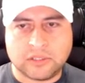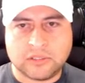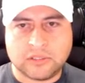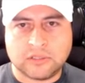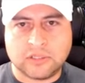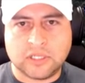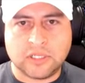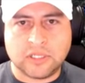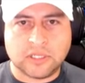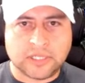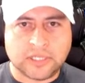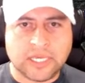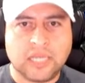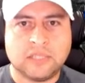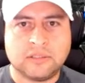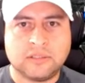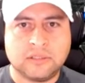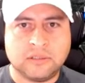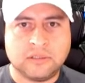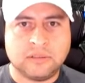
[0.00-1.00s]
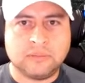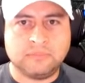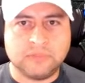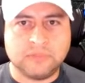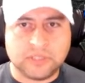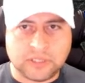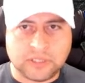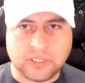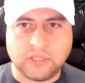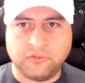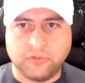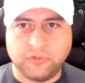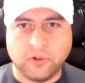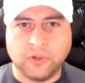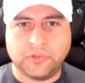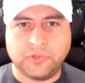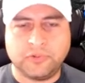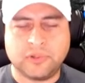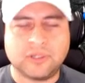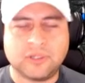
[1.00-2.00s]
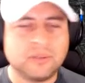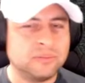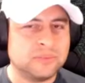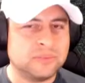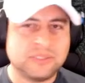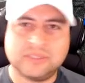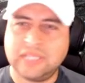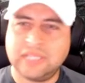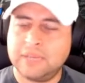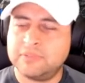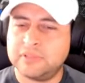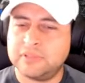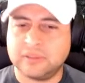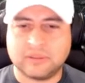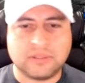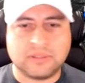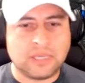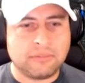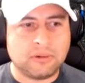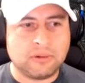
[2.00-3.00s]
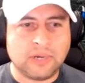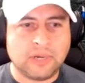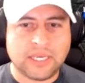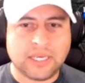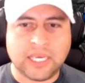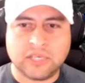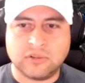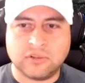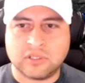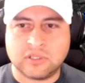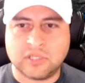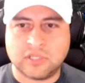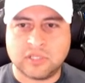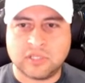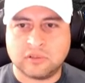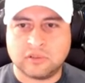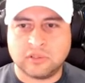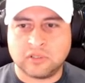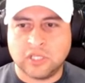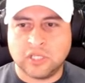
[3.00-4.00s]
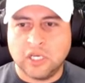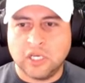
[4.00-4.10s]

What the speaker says: There's a Galaxy Z Fold 3. Samsung, damn it. Why can't you stick to this?